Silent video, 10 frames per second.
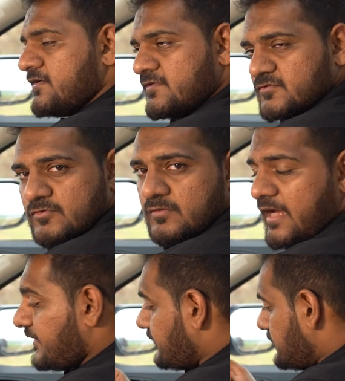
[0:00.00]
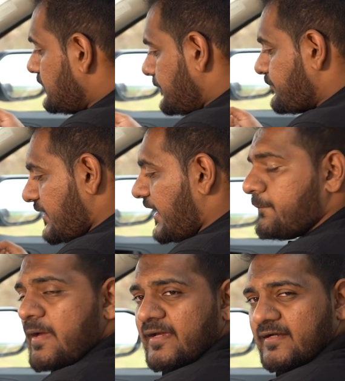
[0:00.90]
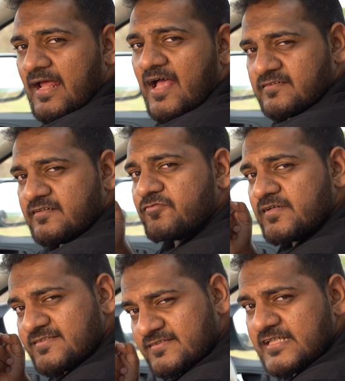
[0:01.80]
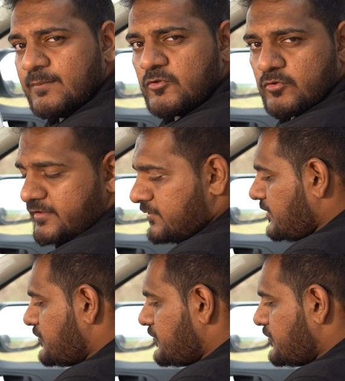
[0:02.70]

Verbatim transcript: So, and the airbag, it has a different seam to it.